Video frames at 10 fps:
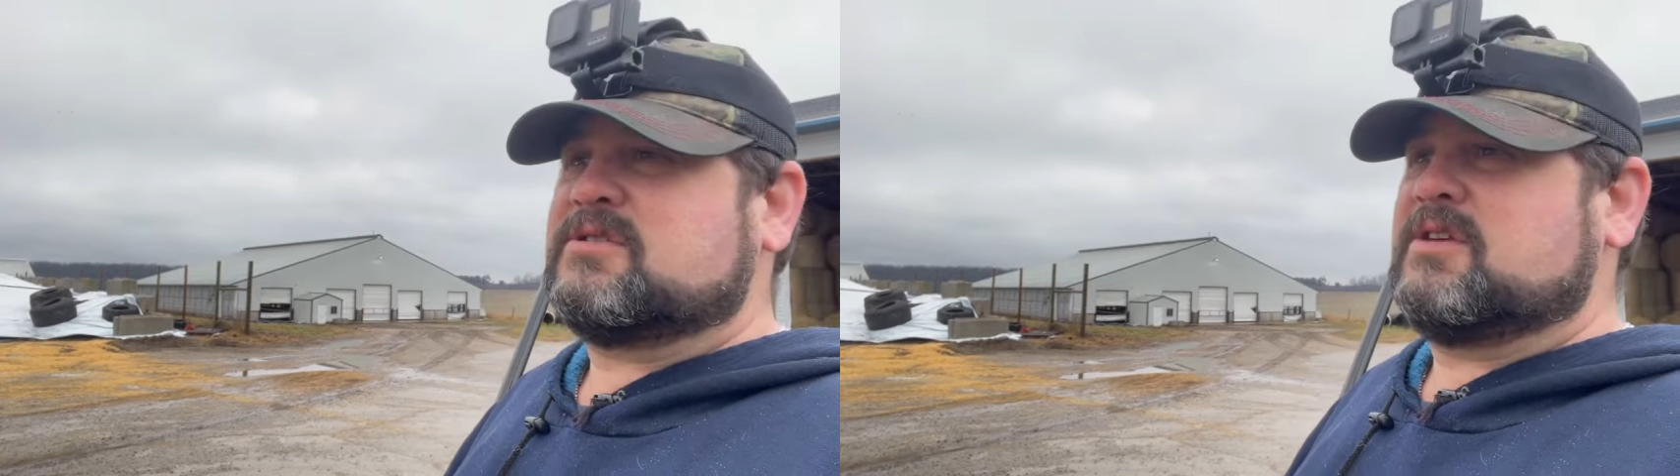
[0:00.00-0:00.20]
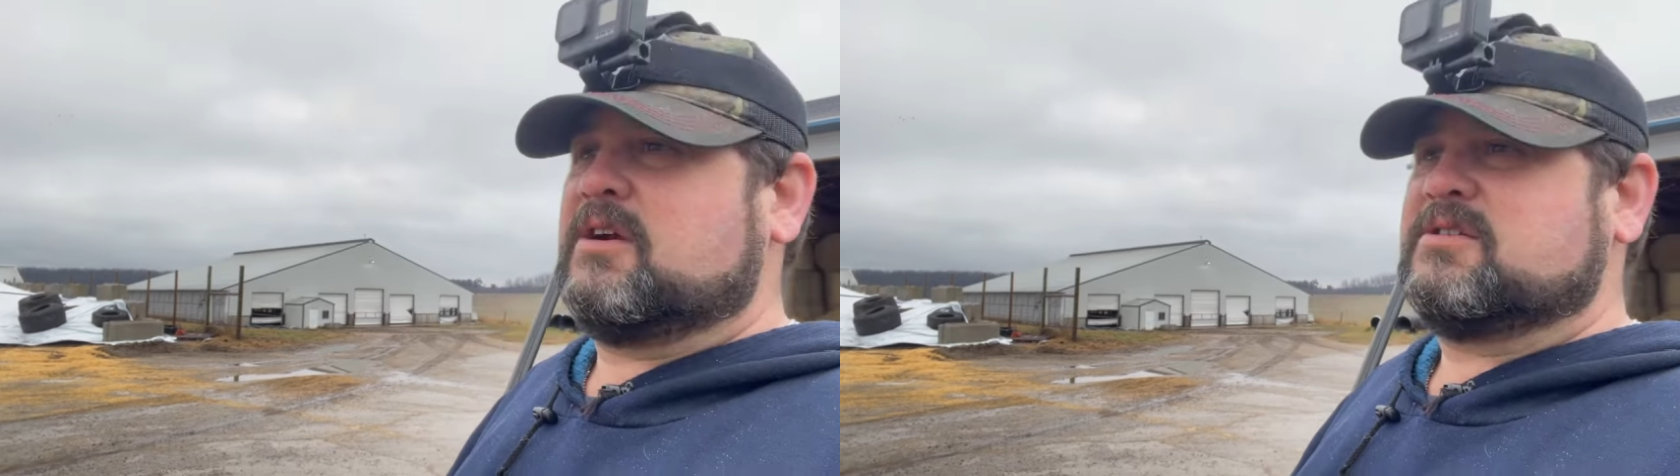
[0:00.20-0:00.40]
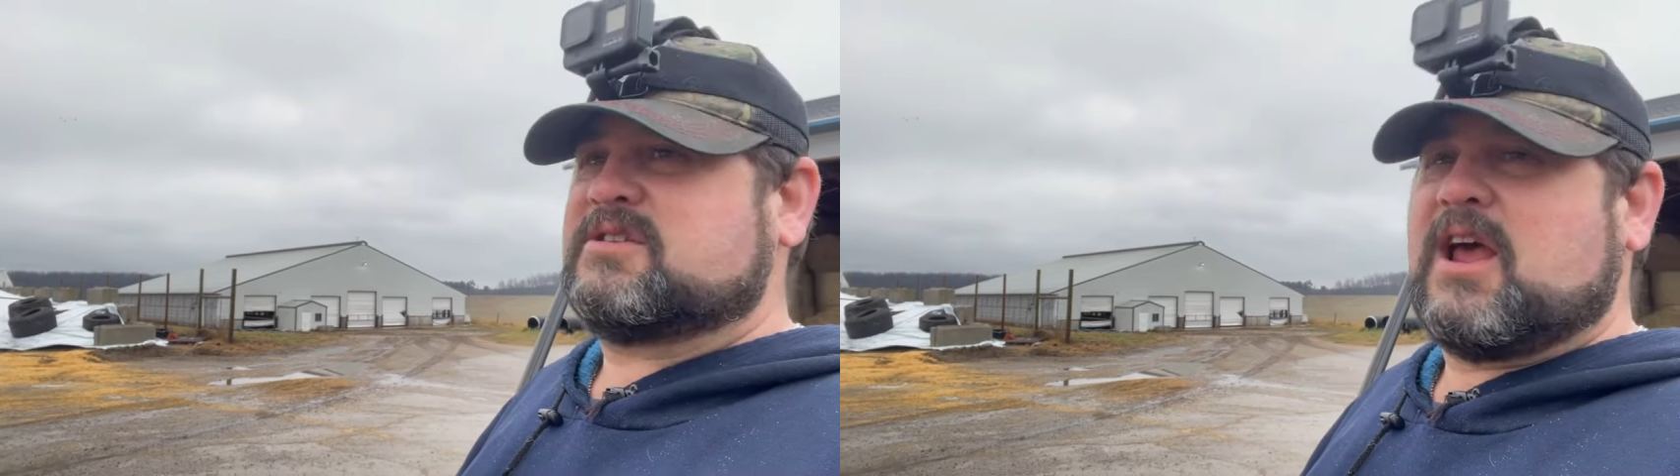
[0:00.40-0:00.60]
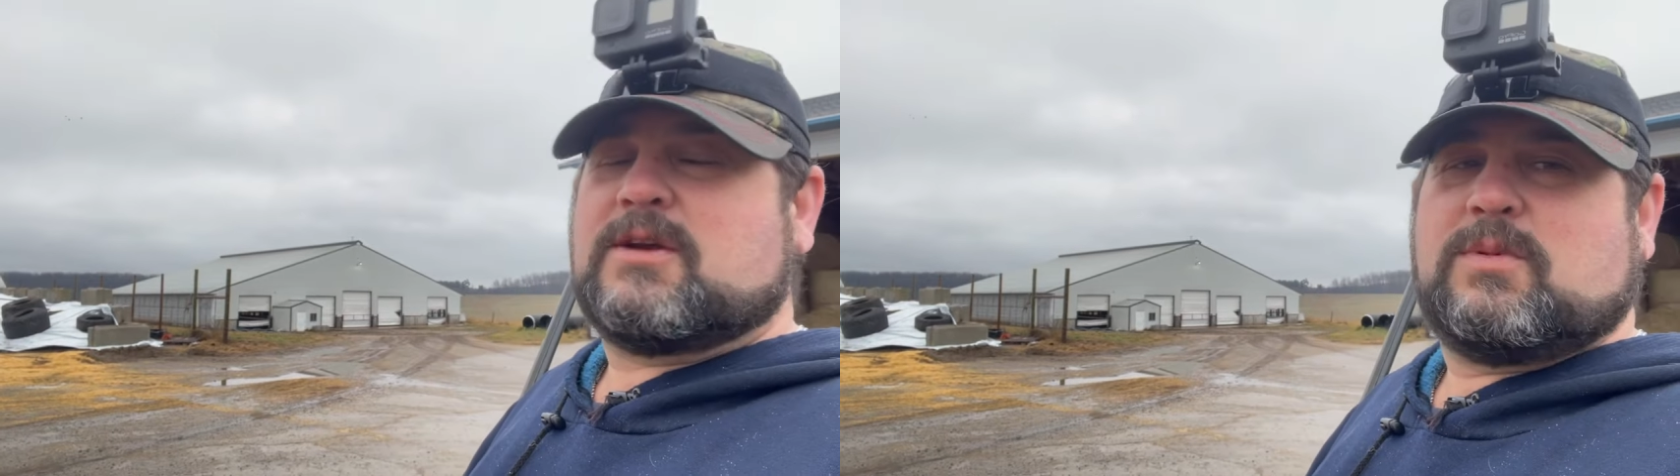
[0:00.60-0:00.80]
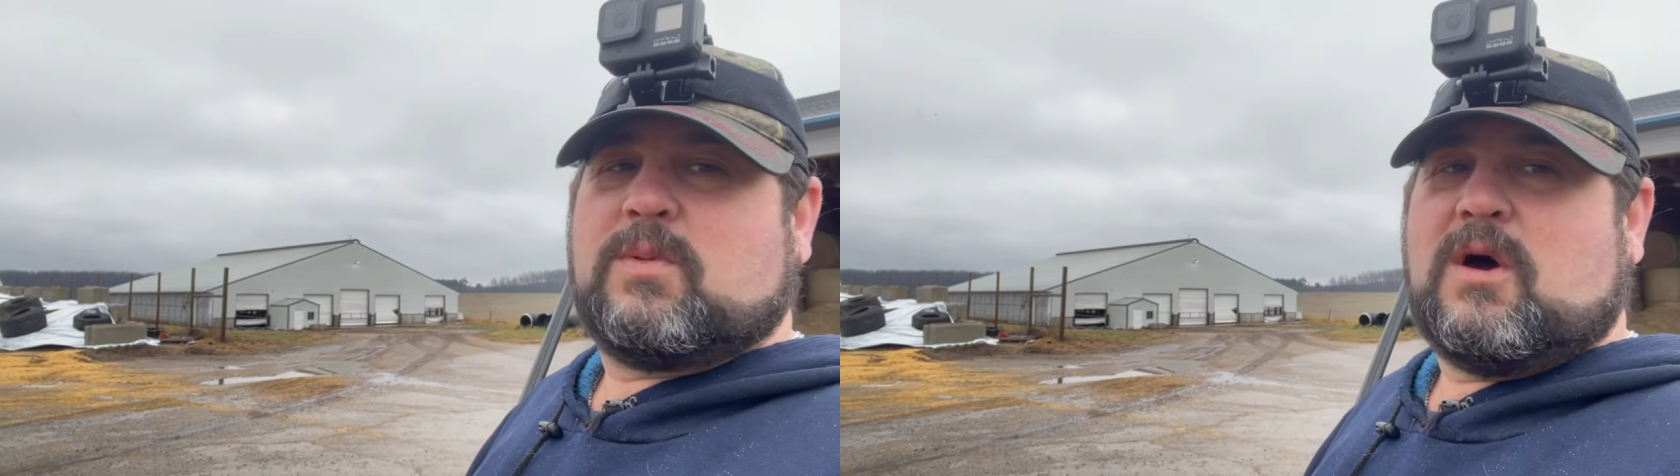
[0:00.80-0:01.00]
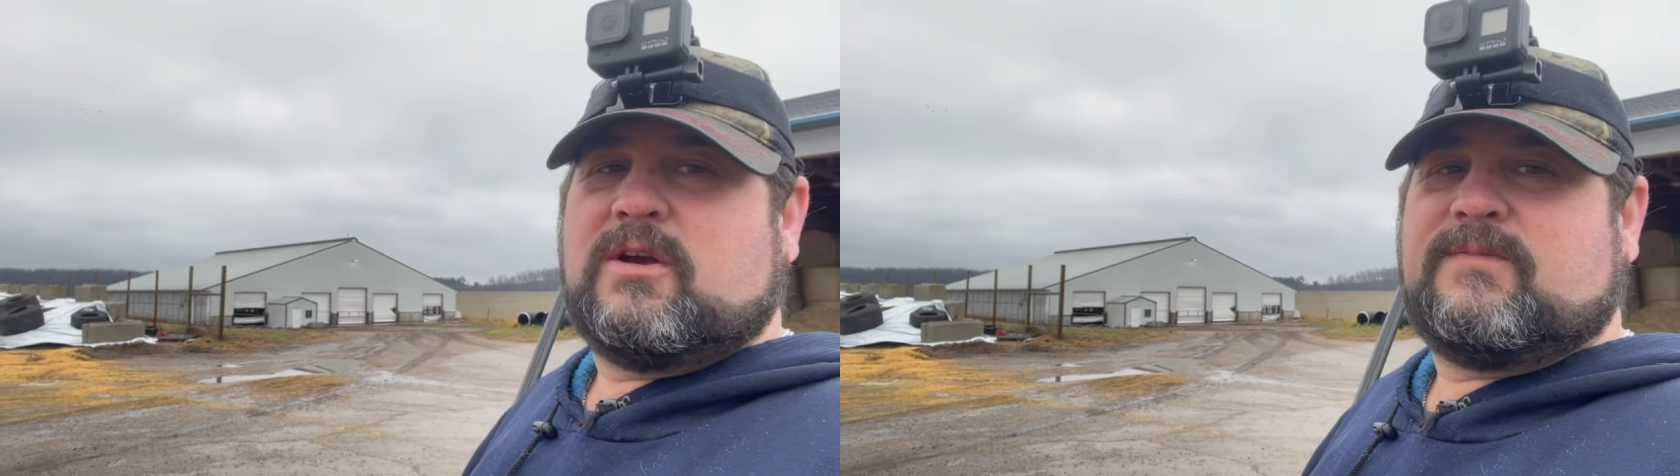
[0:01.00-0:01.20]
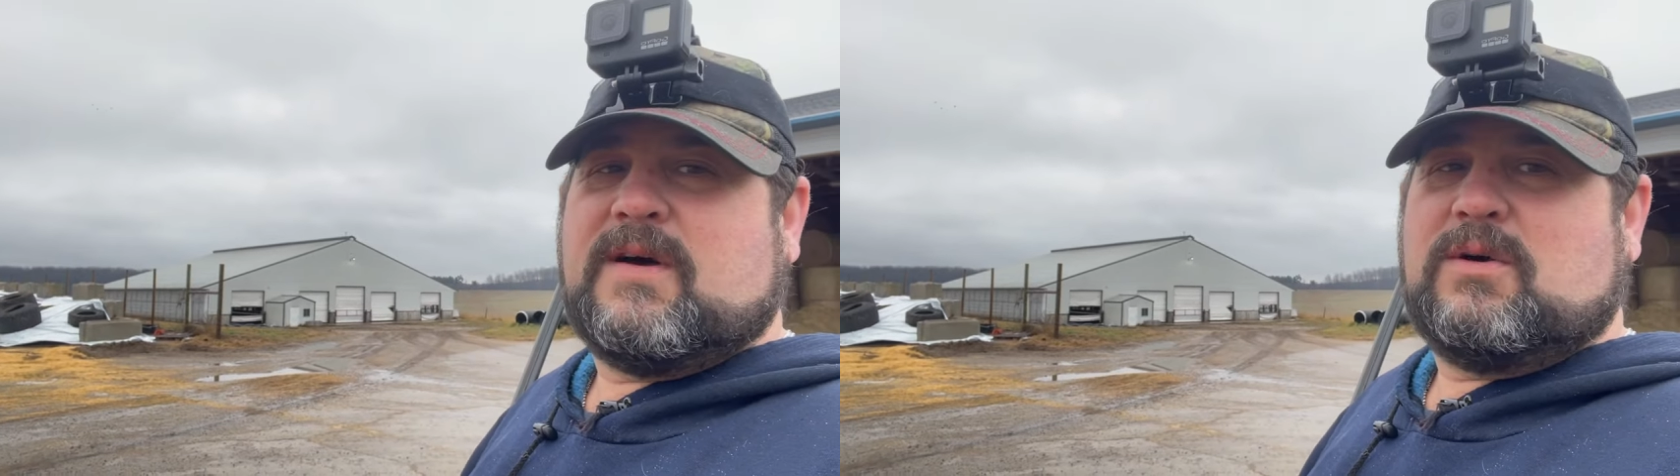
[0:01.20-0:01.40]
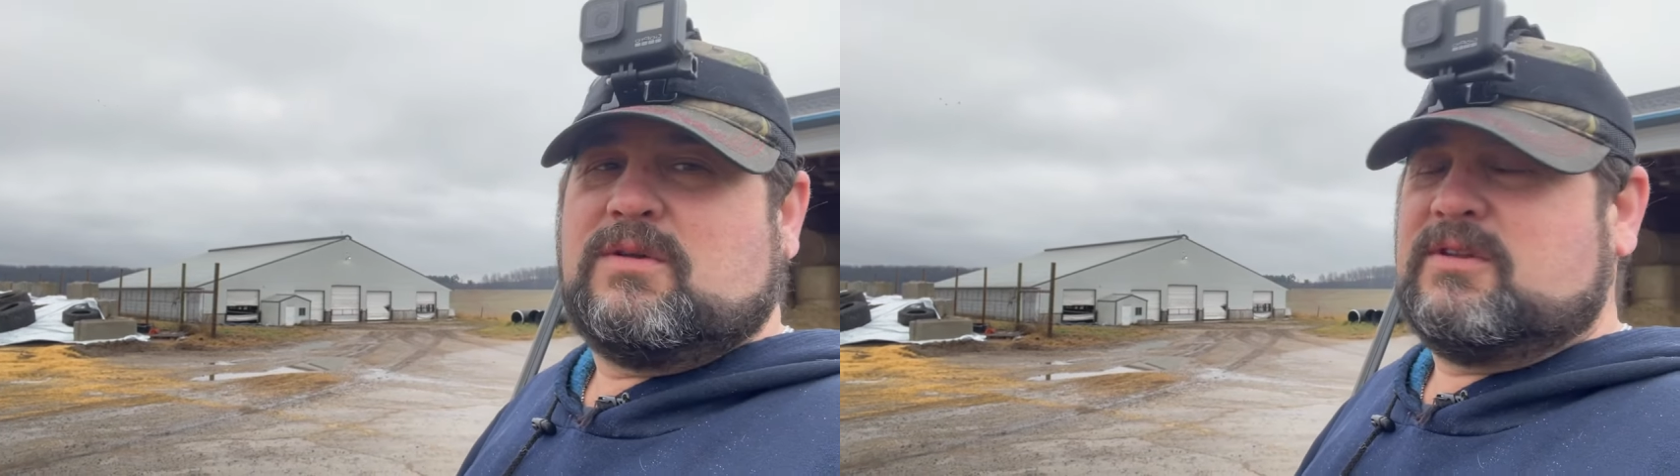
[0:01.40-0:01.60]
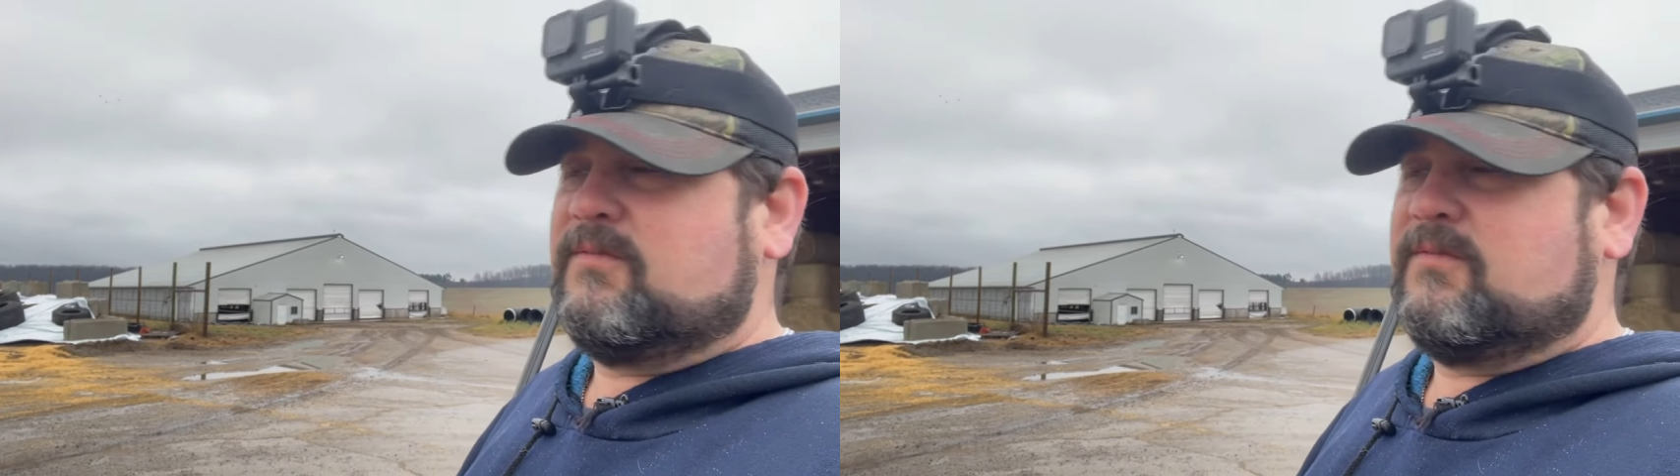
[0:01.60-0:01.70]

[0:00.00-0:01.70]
that are stacked with waterfowl in the